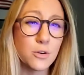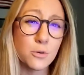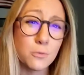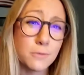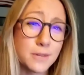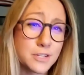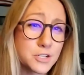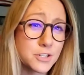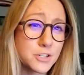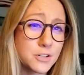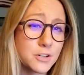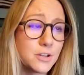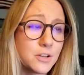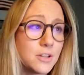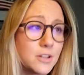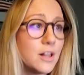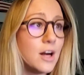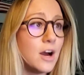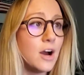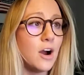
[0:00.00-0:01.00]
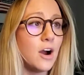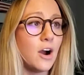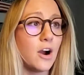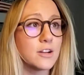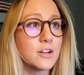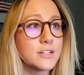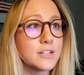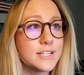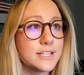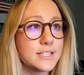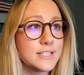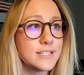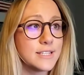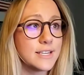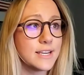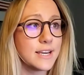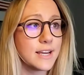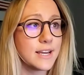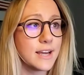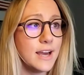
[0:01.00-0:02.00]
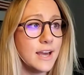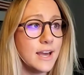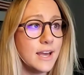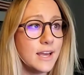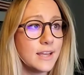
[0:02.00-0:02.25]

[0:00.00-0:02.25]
original, artistic.